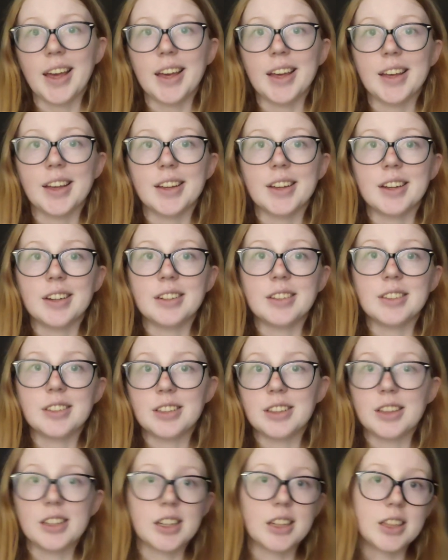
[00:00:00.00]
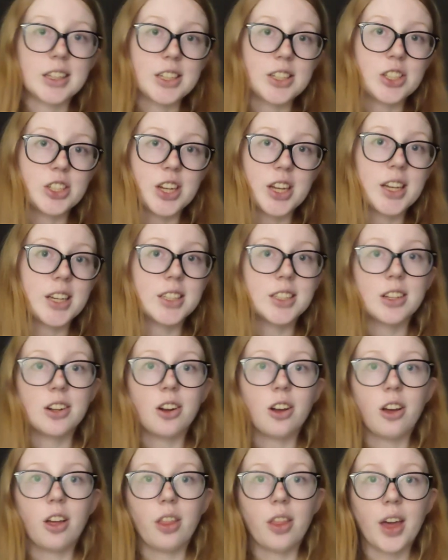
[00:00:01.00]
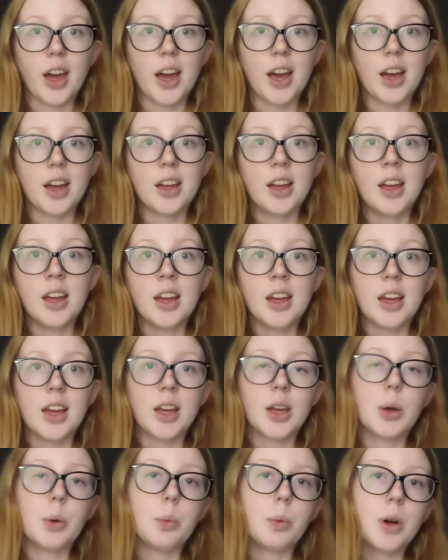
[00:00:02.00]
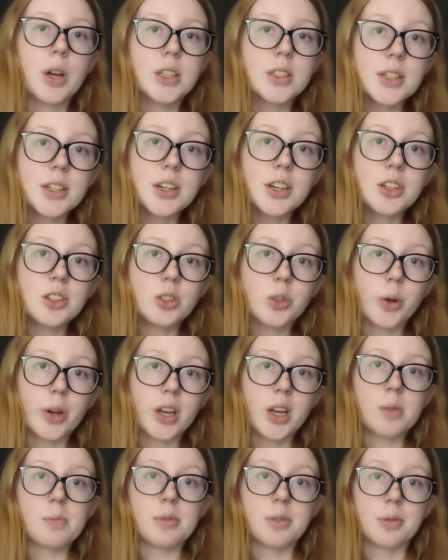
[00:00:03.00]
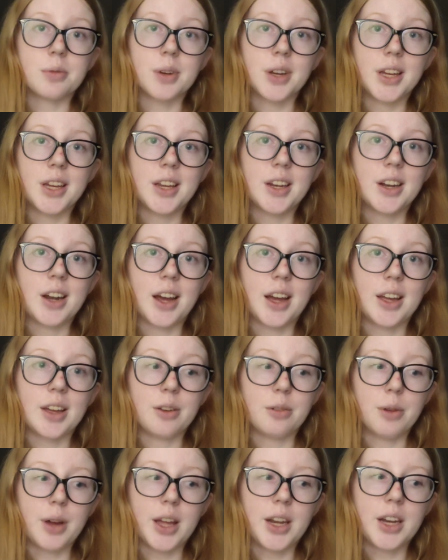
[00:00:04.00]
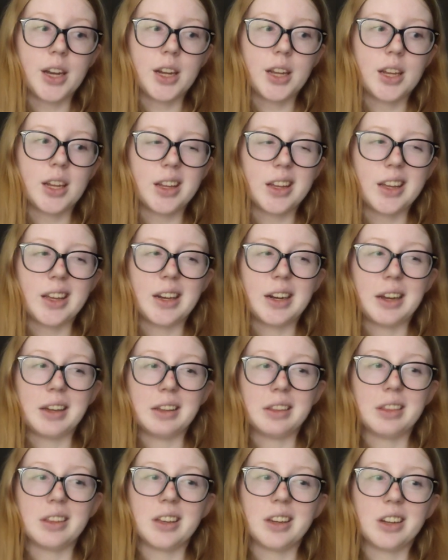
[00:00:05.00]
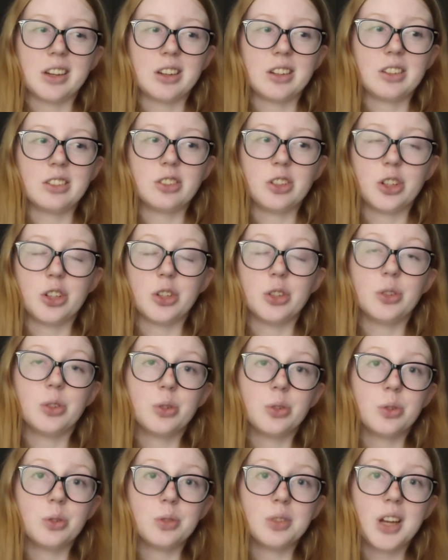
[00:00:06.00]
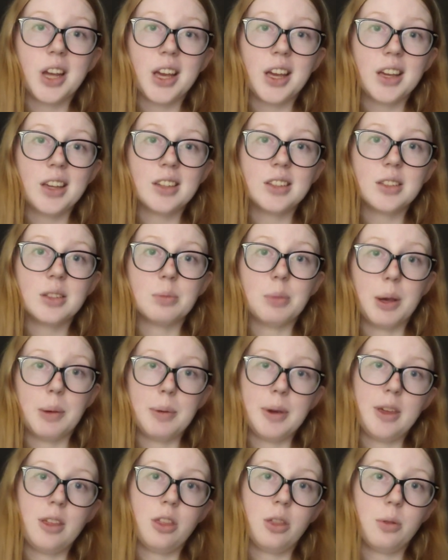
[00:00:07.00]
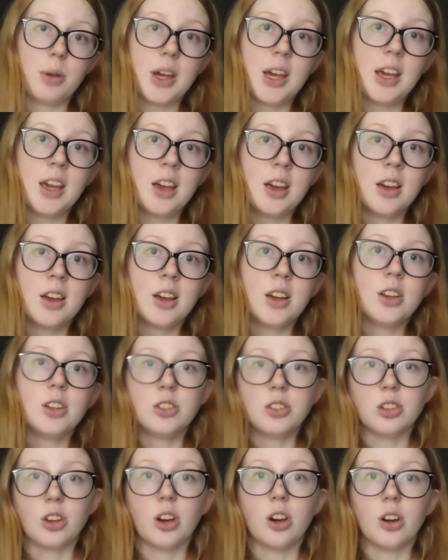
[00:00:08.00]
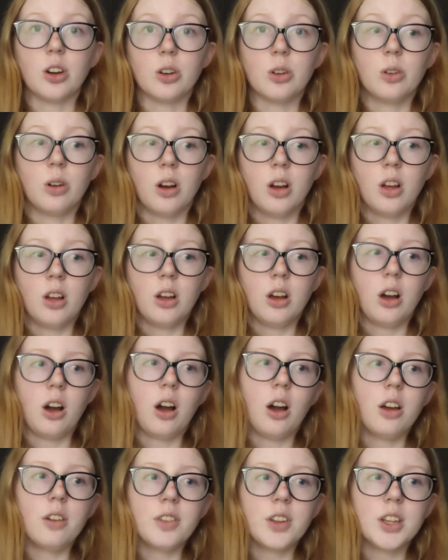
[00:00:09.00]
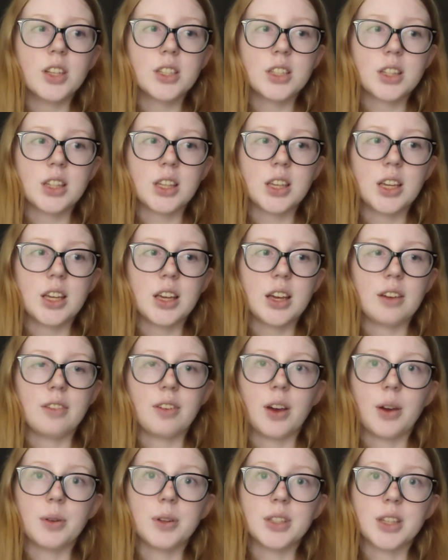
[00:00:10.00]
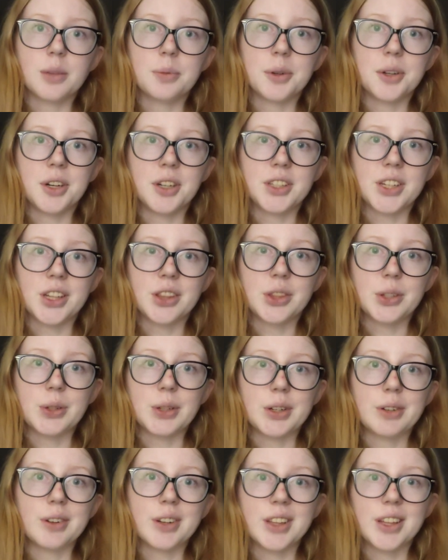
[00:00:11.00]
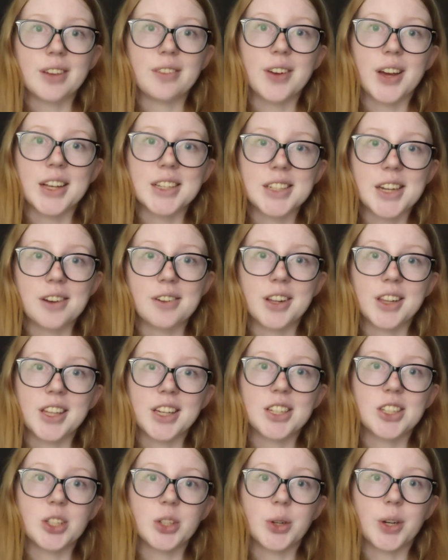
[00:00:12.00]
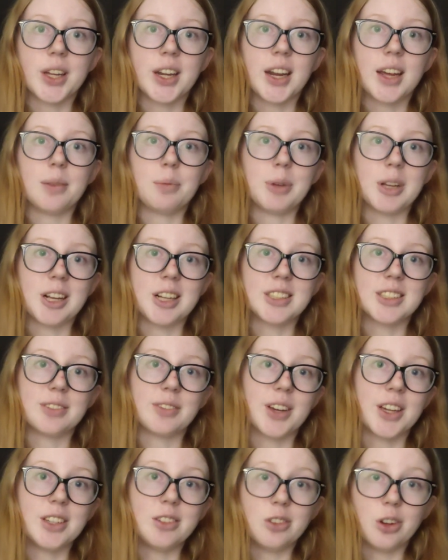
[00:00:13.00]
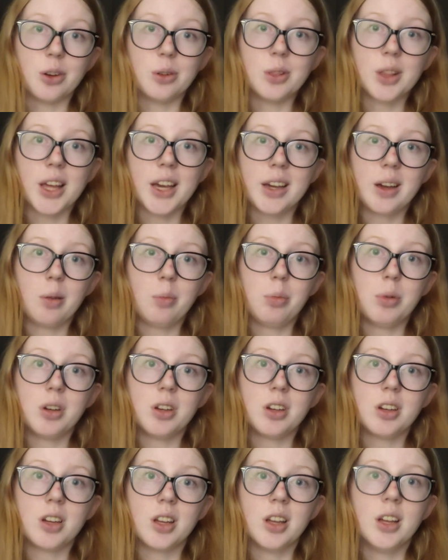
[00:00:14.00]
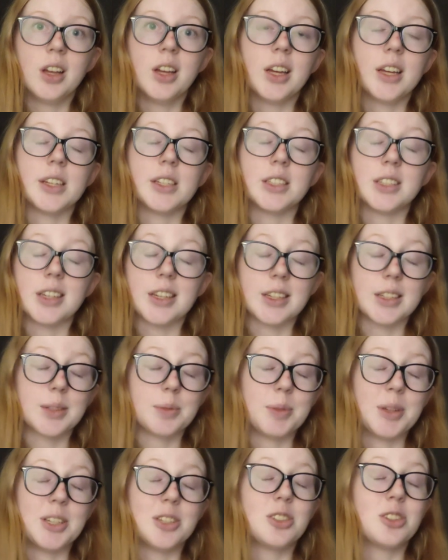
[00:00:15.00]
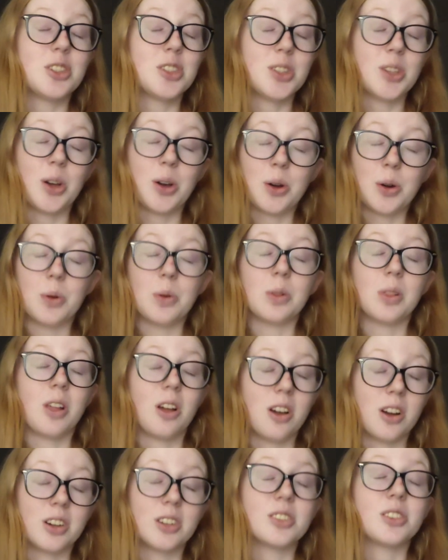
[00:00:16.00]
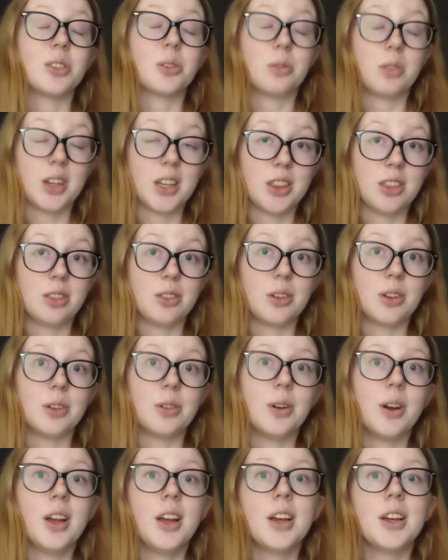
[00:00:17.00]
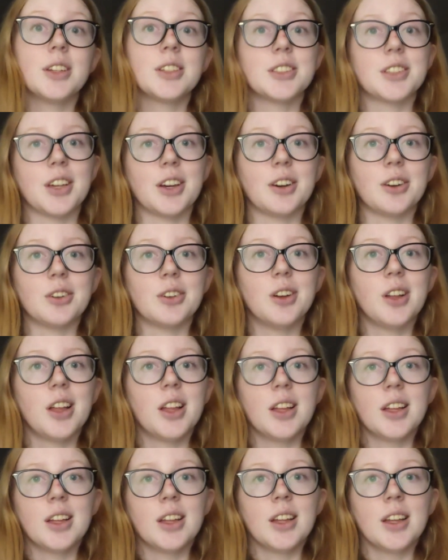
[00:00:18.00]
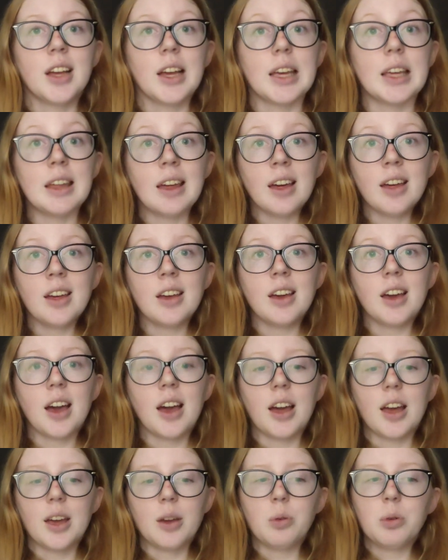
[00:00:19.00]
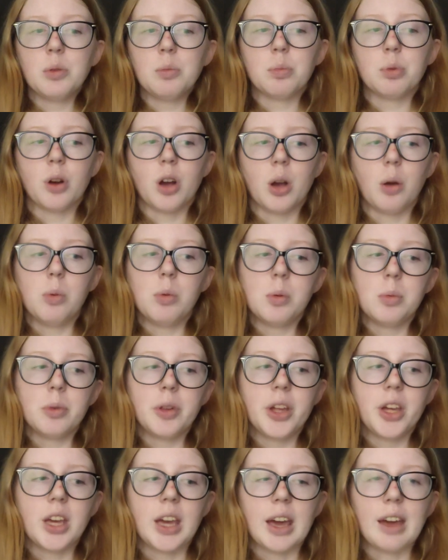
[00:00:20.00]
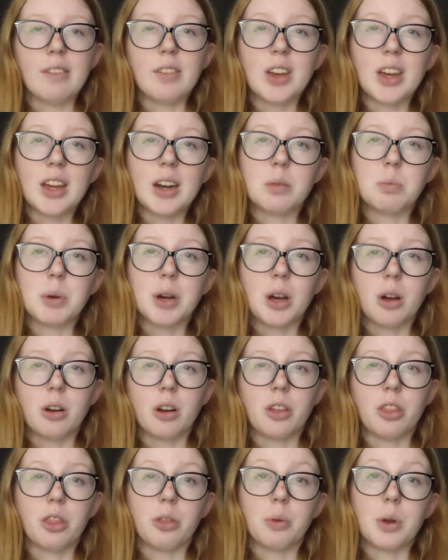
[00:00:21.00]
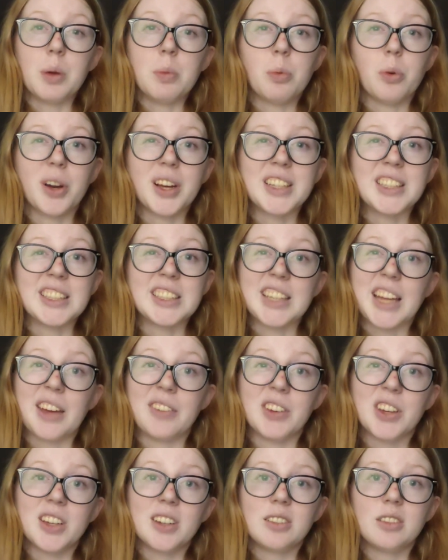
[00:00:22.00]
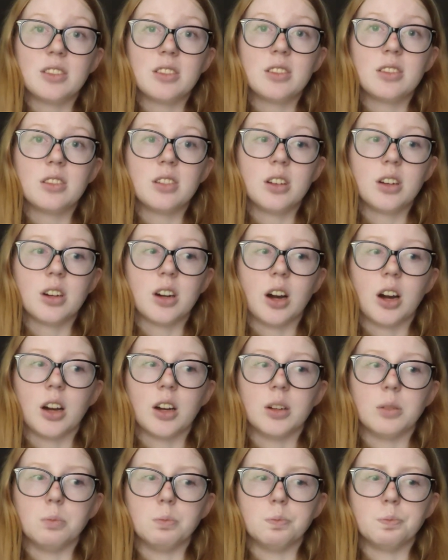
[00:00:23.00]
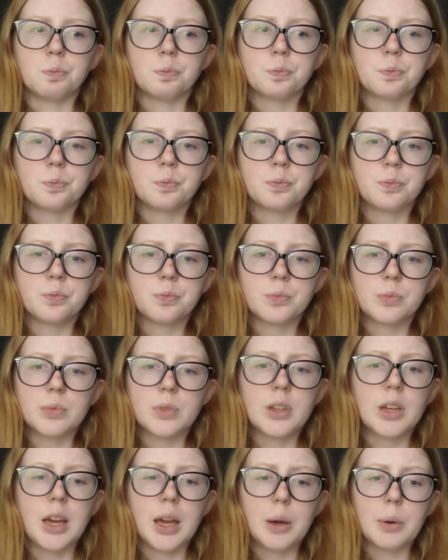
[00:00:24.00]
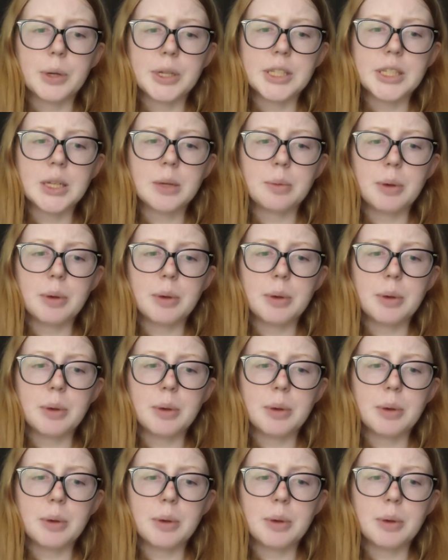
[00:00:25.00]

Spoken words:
and the cliches and all that, it was an enjoyable read. I read it in I think 2 days, maybe 3, so obviously if I was able to get through it really fast, I really enjoyed it, because if I don't like a book, it takes me so long to read through. So yeah, I would probably give it about a 3.7 It was